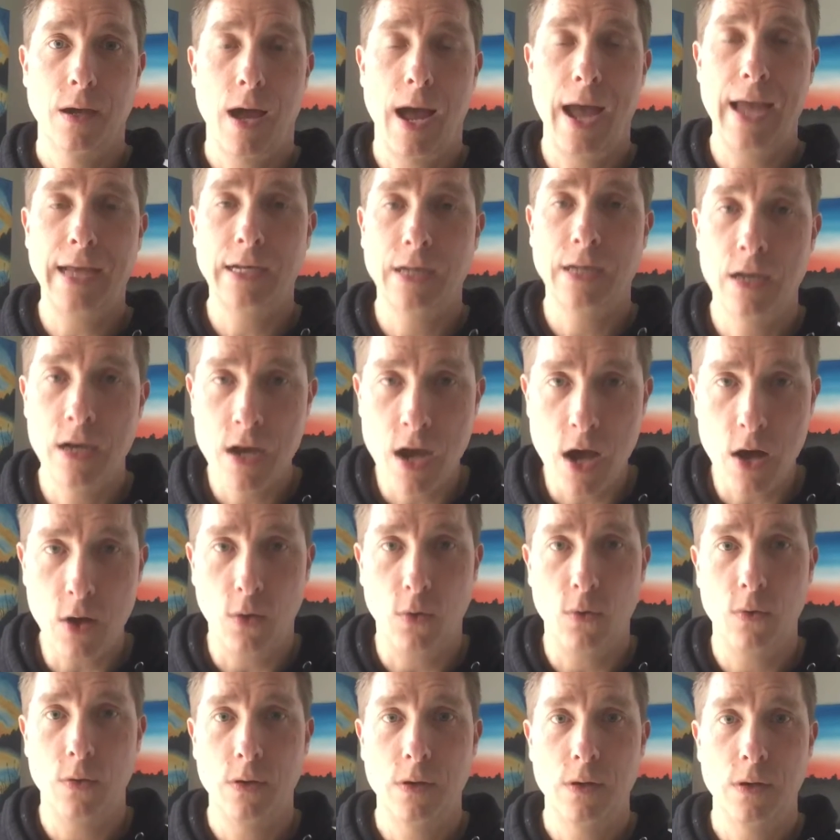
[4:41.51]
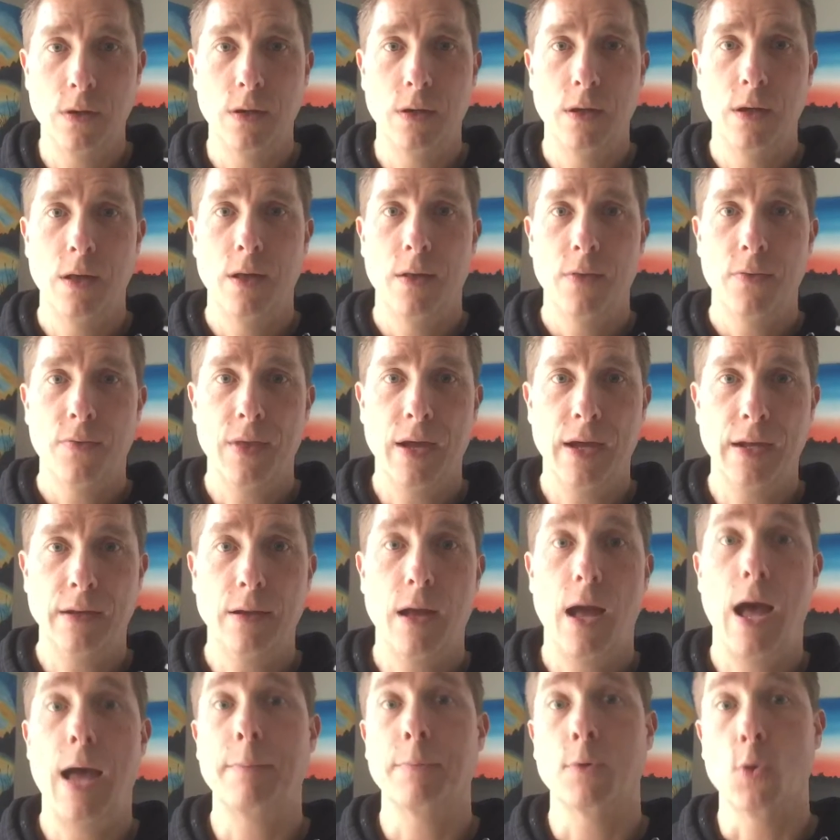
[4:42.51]
I had to know
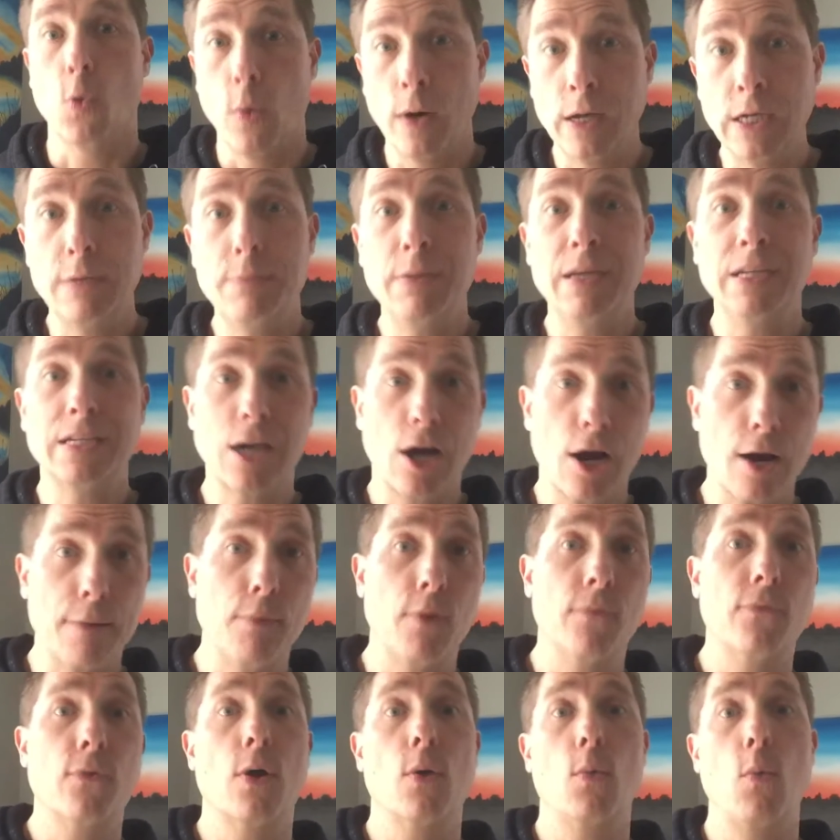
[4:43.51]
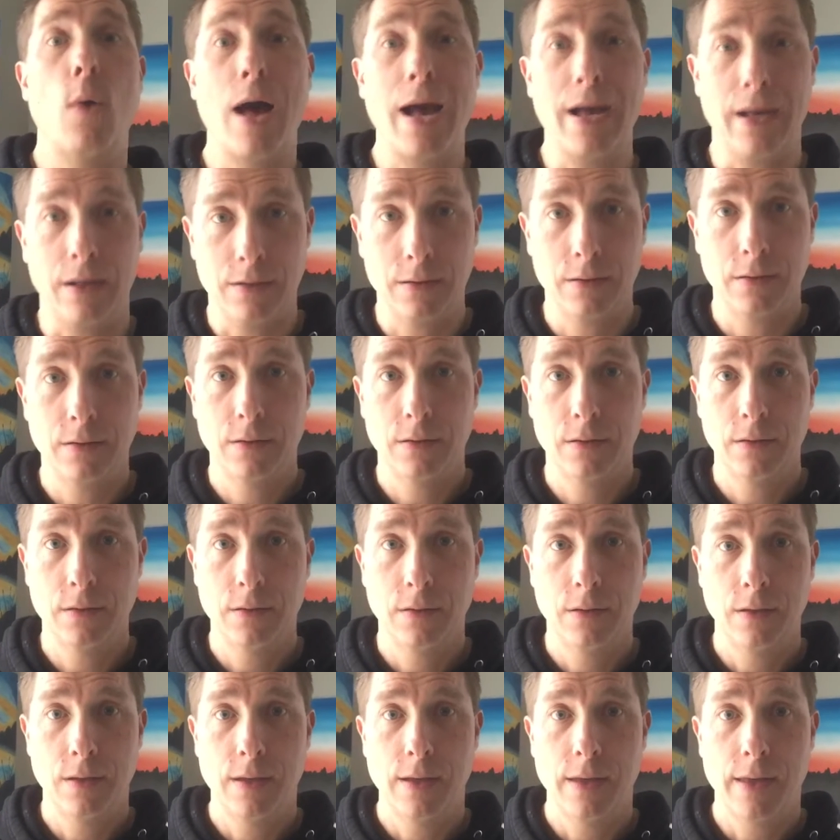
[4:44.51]
that I'm going to be terrible for a while.
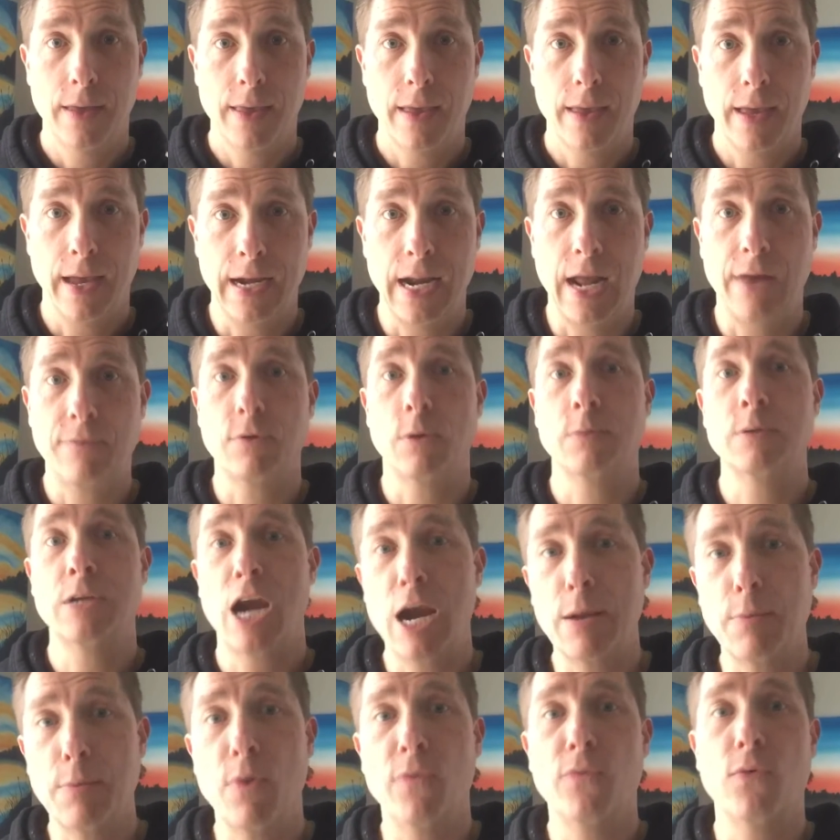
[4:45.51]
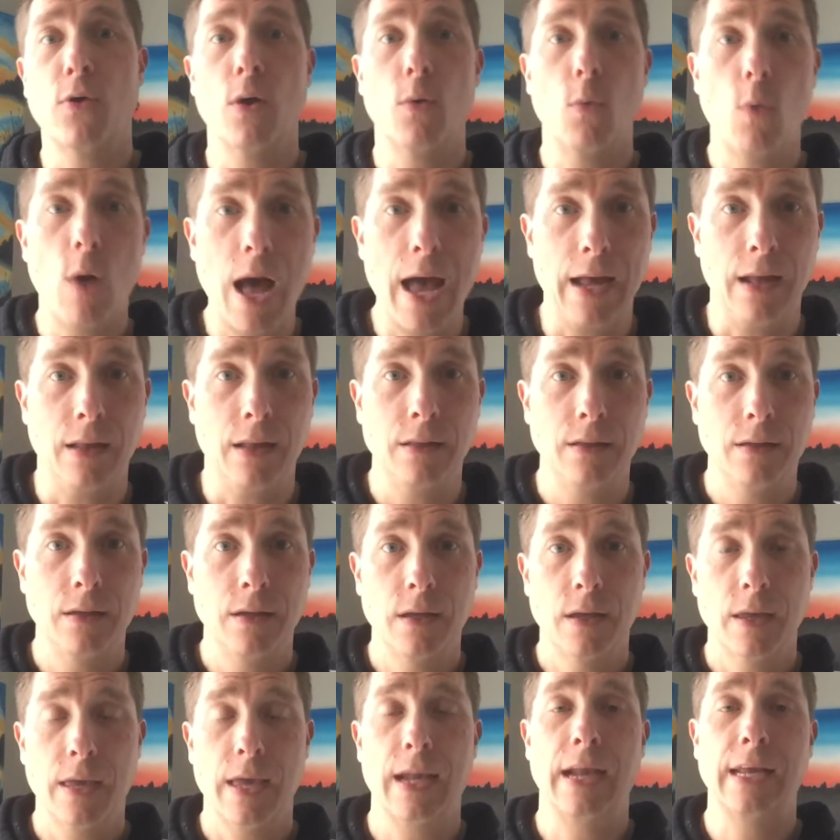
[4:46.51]
And after I'm terrible for a while,
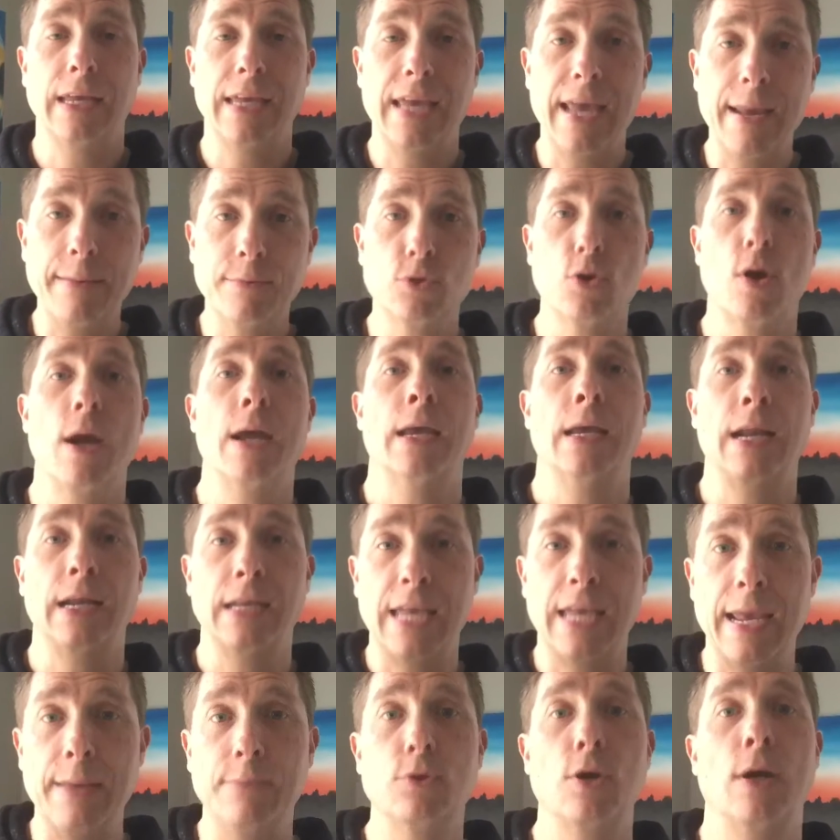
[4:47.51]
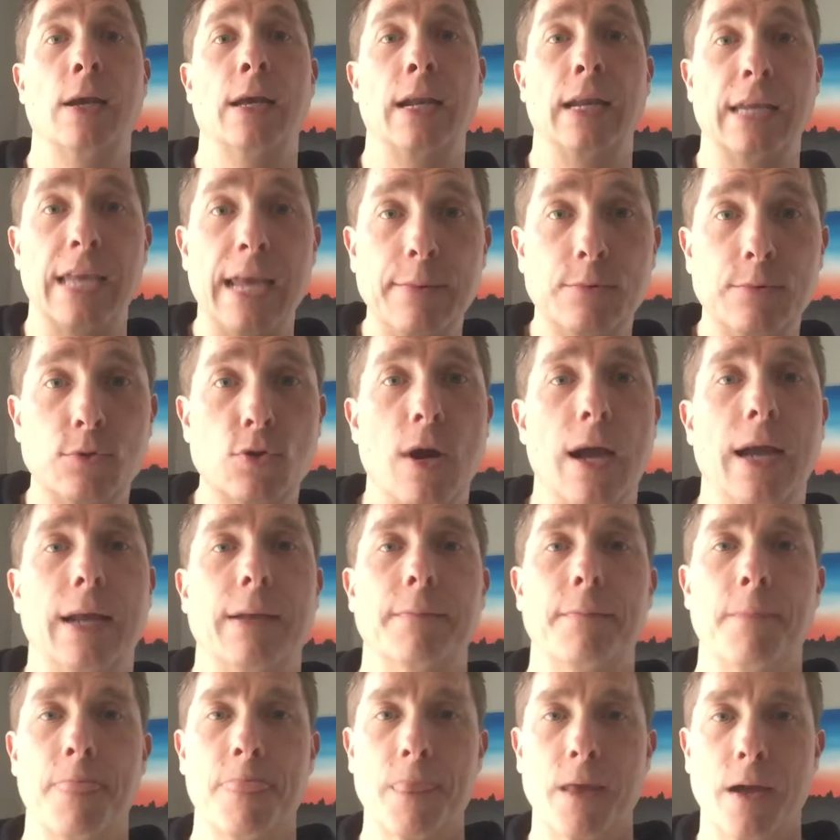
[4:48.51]
and I keep trying and I keep trying and I keep
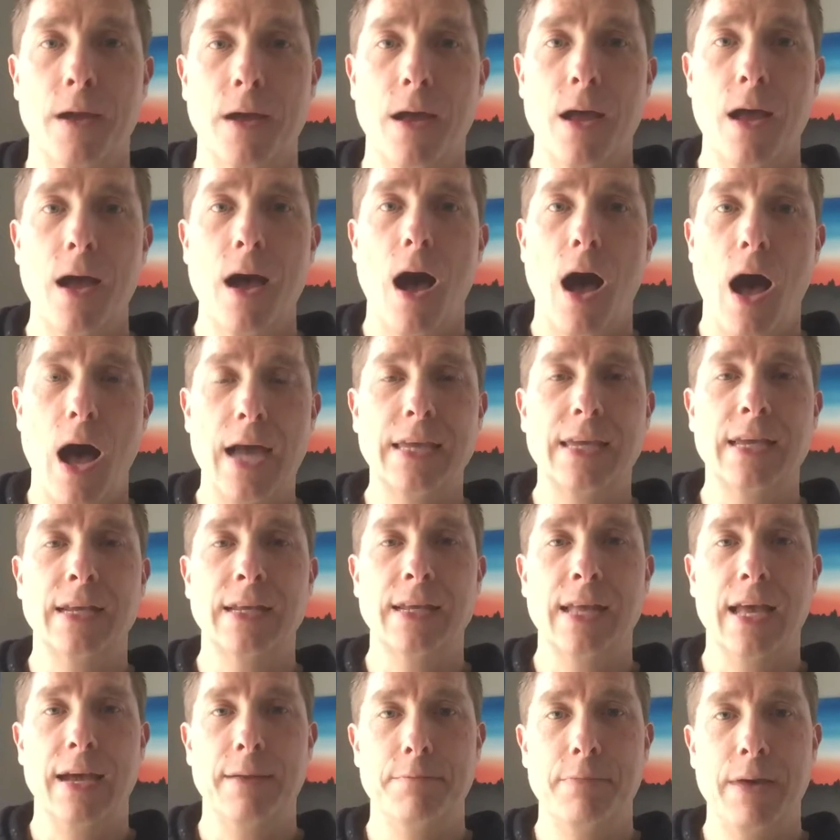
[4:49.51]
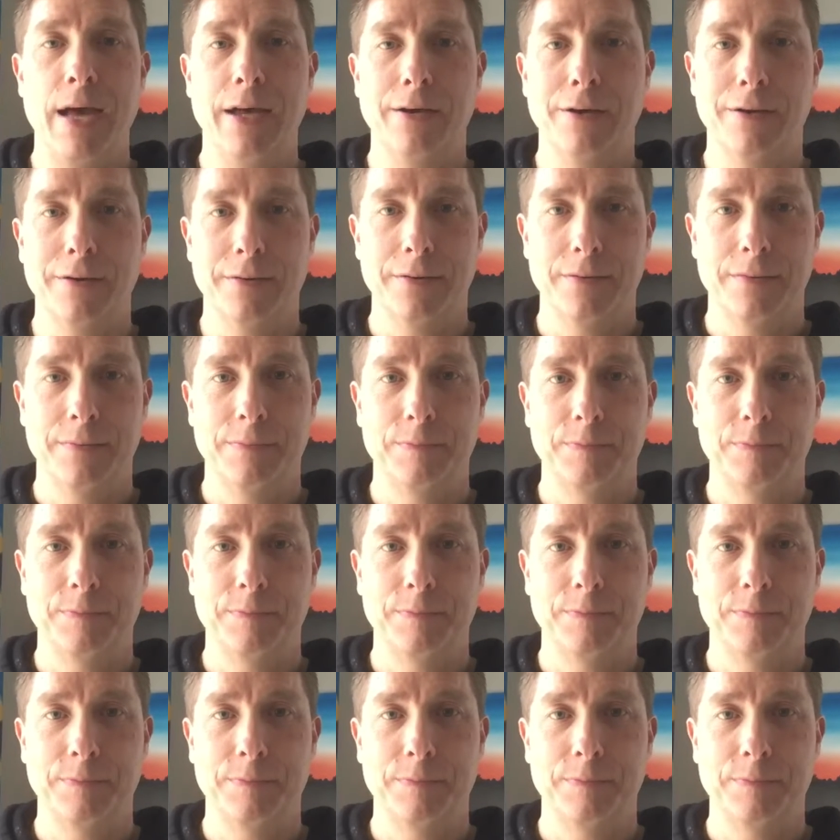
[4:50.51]
trying, I can get better.